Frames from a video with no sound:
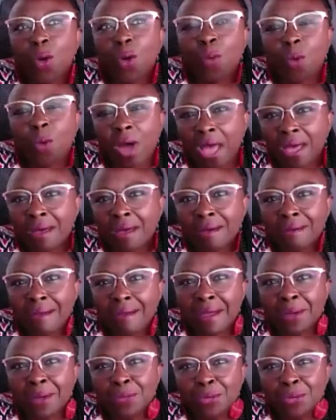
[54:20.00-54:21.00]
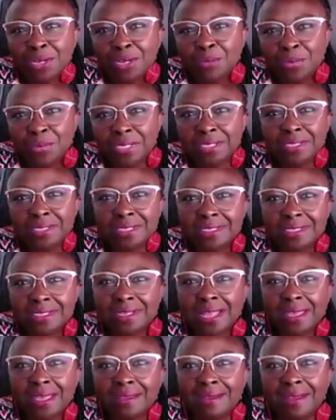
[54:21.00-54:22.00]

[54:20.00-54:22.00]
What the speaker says: wow, I want to be just like